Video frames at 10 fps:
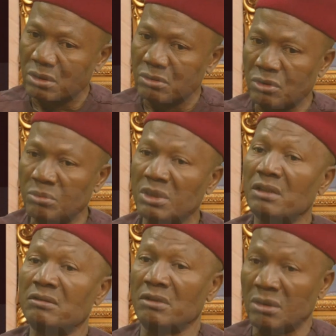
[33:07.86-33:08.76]
something
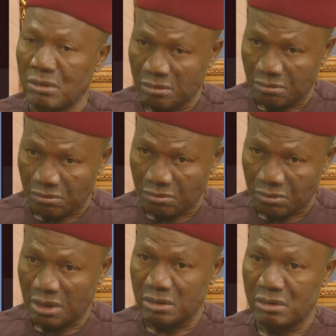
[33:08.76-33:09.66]

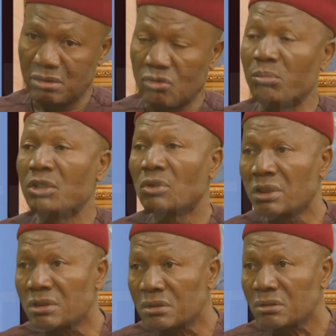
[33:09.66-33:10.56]
that is
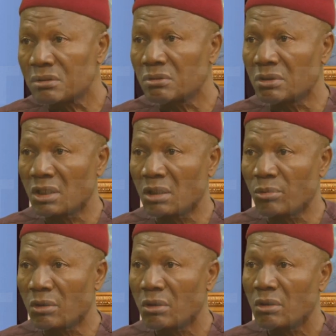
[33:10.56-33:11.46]
commensurate to the
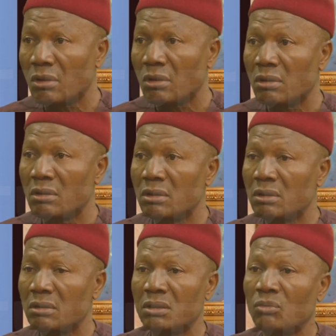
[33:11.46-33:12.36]
labor.
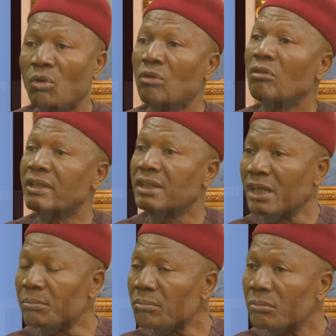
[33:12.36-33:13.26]
They work
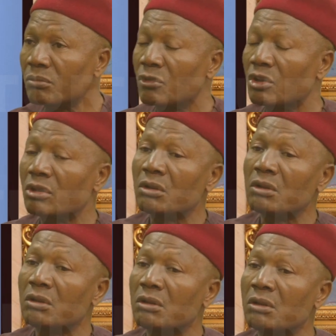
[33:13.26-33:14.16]
overtime,
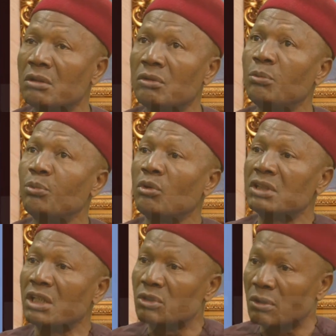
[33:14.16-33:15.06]
no
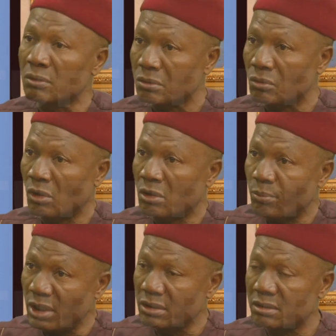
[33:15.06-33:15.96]
protection,
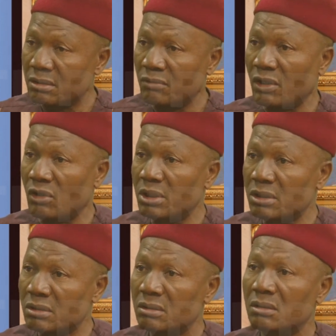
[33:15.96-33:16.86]
workplace
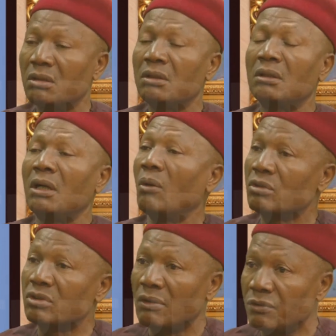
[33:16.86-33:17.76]
environment, and
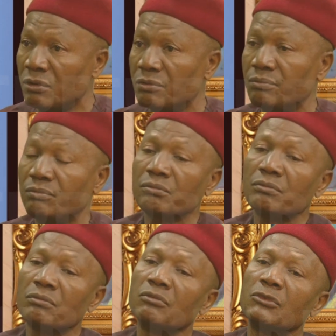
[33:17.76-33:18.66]
what have you.
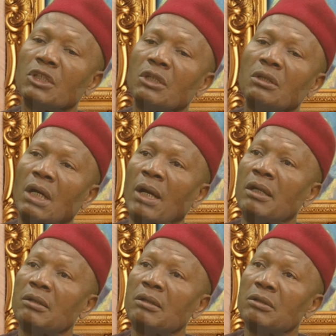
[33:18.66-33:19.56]

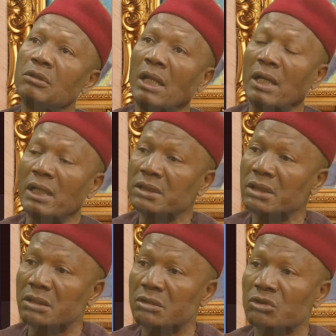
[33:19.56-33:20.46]
And like I
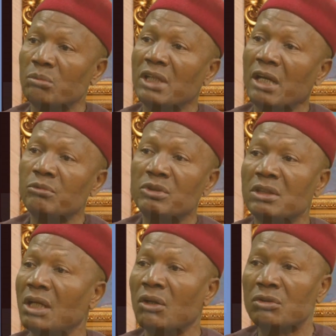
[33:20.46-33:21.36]
said, sometimes
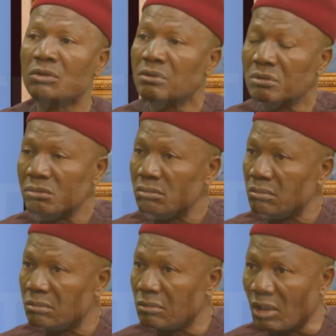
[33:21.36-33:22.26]
they are not
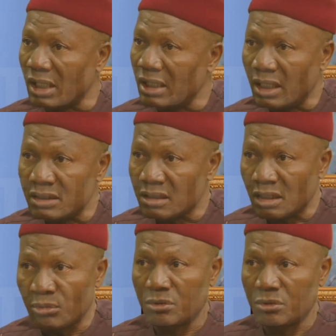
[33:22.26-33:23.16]
organized labor.